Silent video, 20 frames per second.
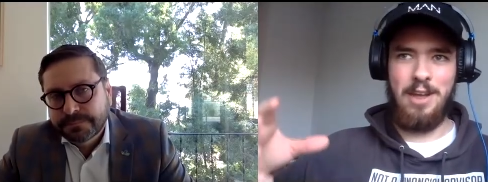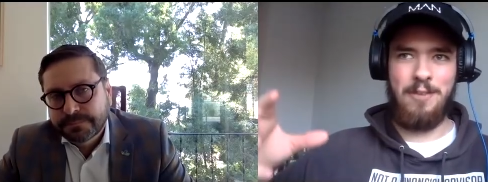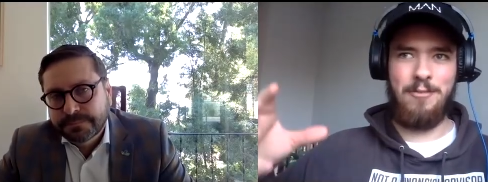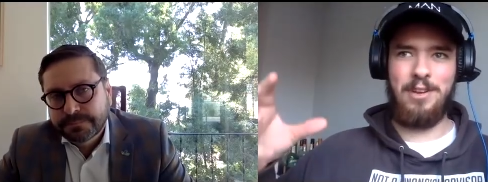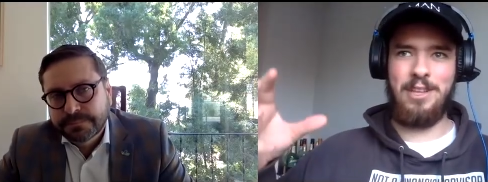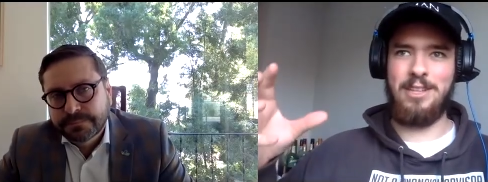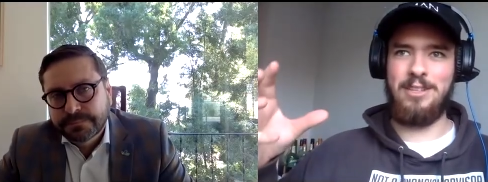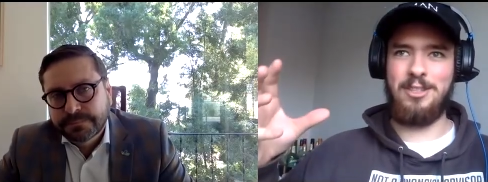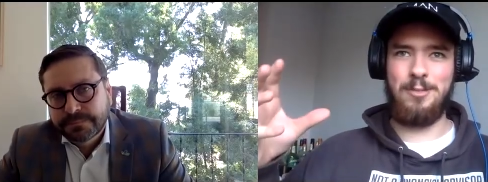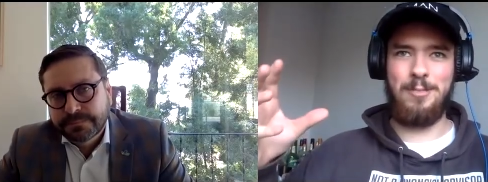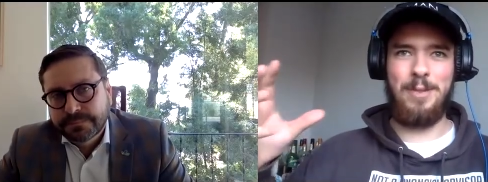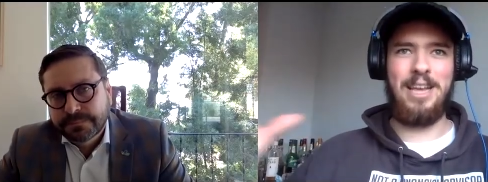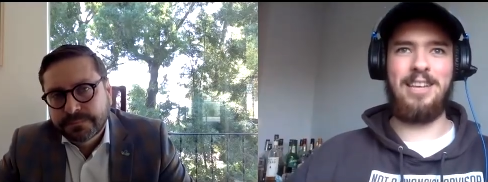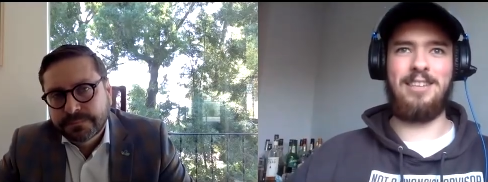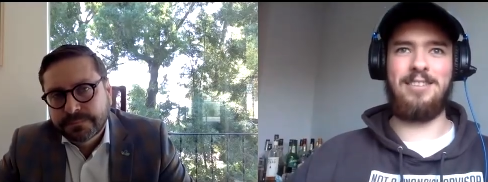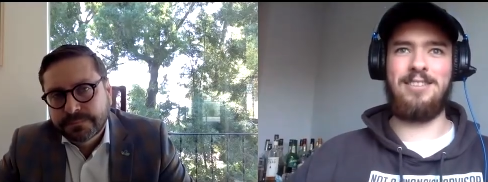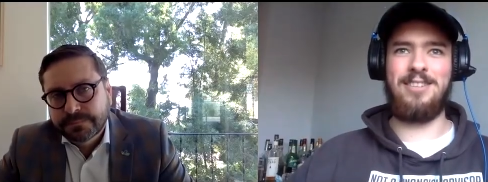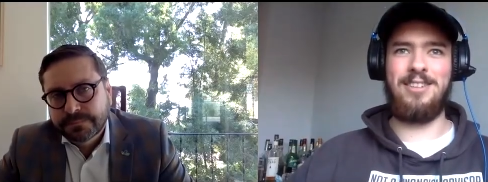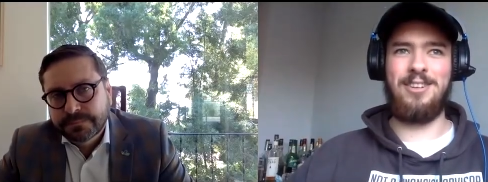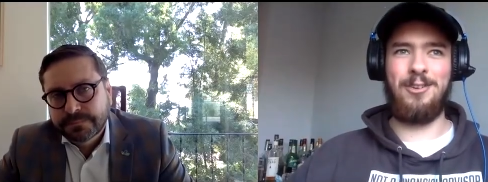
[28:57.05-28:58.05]
Speaker 1: Everything's
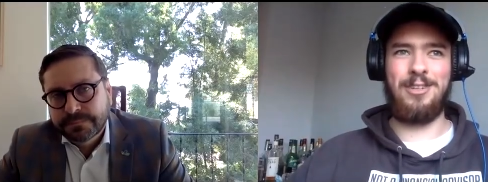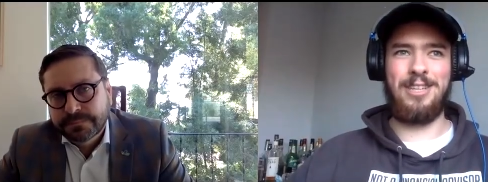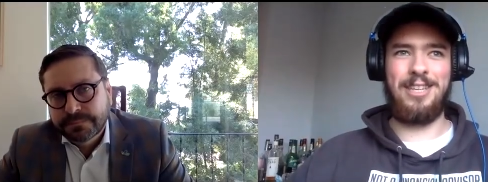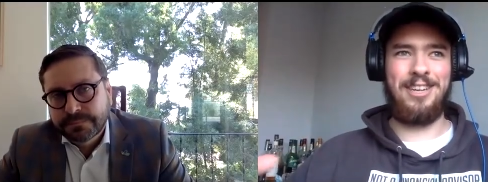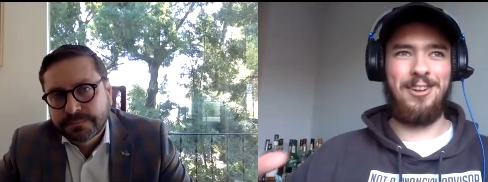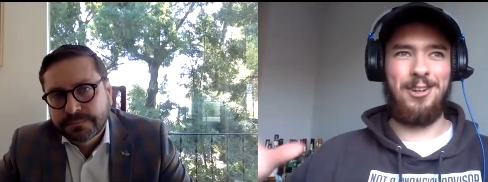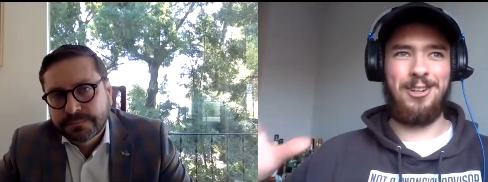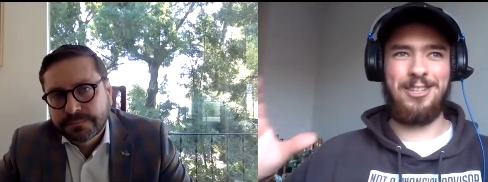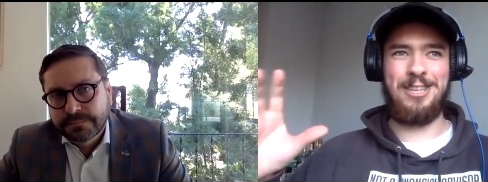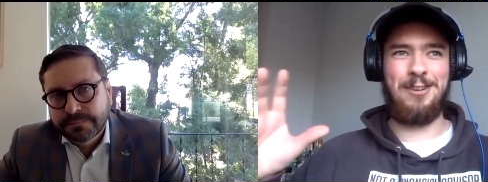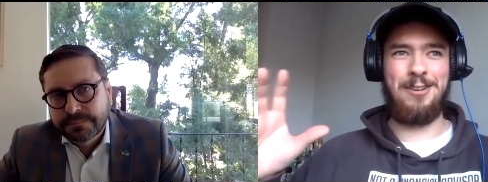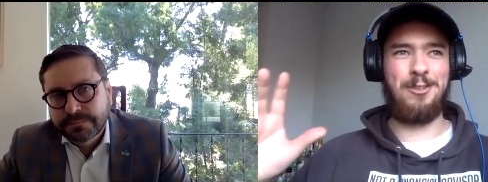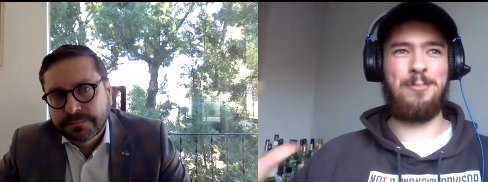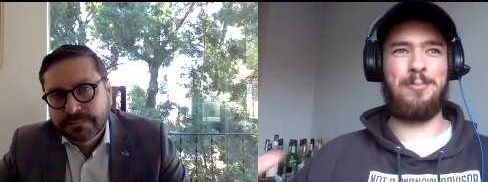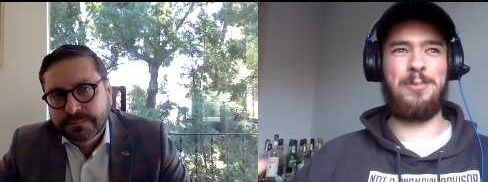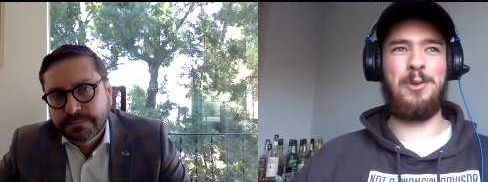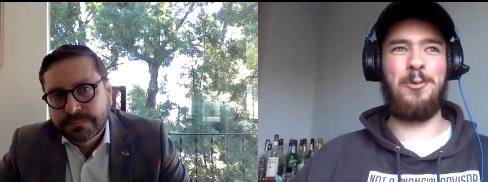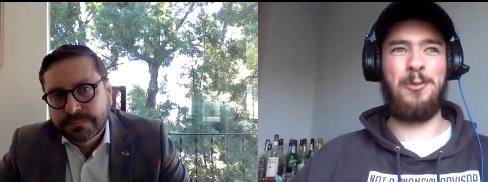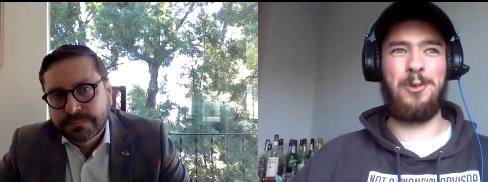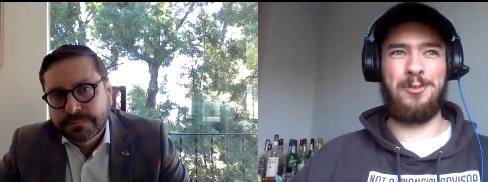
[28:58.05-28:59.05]
amazing. You know, it all sounds
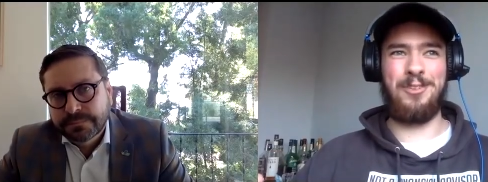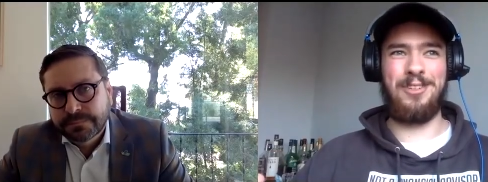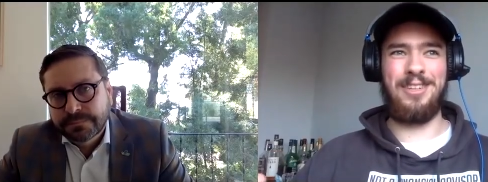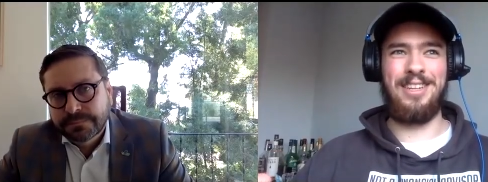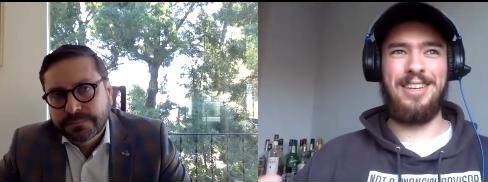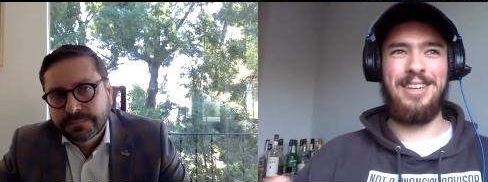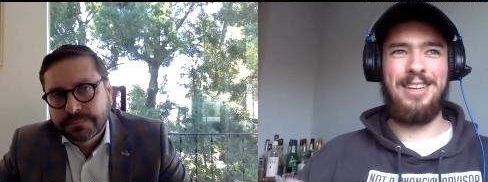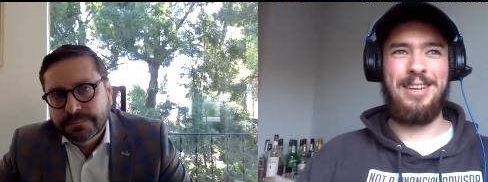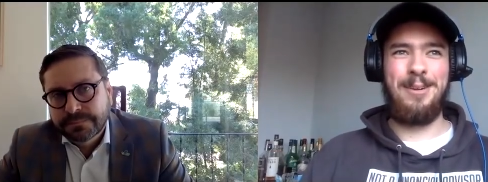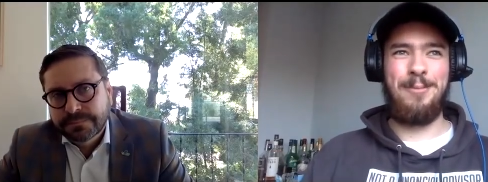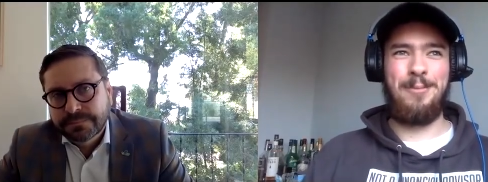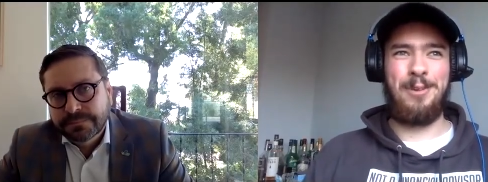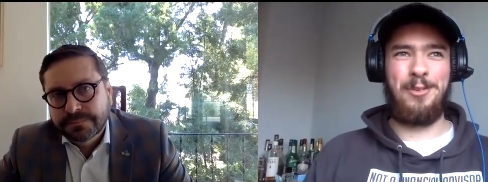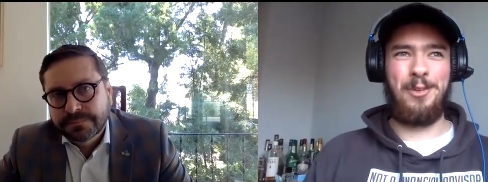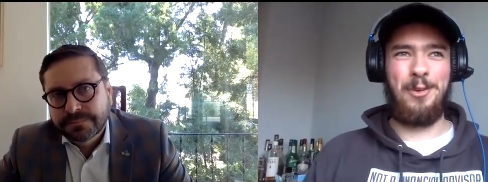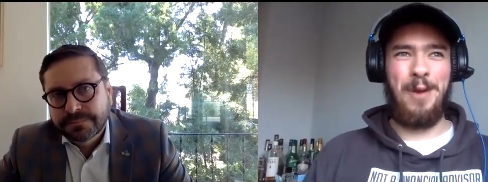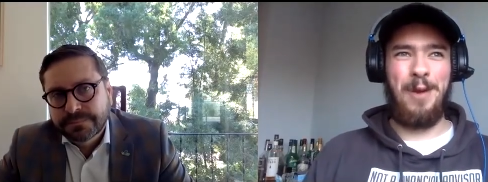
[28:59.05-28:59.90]
beautiful. But if you